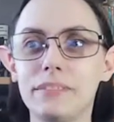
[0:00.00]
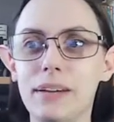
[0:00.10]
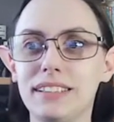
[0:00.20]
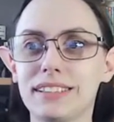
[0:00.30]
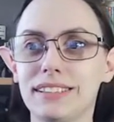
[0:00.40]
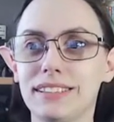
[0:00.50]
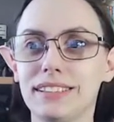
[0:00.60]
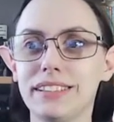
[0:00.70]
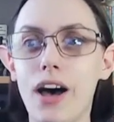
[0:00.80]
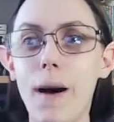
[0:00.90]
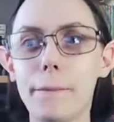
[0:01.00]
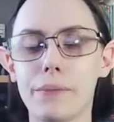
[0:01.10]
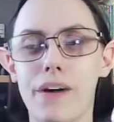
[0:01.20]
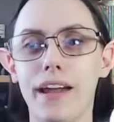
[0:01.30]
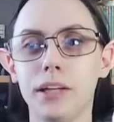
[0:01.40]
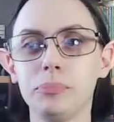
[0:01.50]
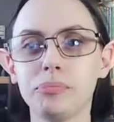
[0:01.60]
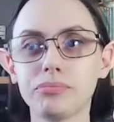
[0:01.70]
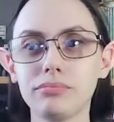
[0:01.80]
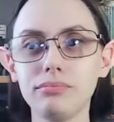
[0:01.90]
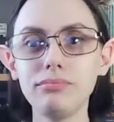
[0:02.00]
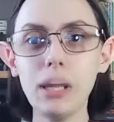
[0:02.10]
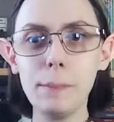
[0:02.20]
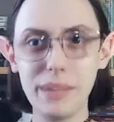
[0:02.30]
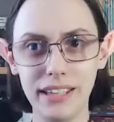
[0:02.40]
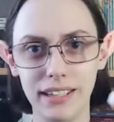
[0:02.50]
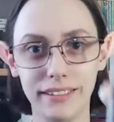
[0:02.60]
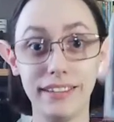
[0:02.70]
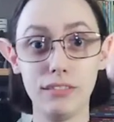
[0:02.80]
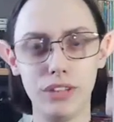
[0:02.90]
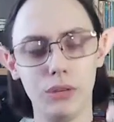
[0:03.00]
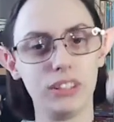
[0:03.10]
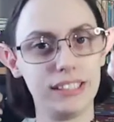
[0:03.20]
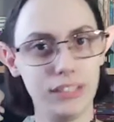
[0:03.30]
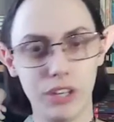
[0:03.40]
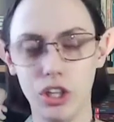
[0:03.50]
pentacles upright being giving, receiving.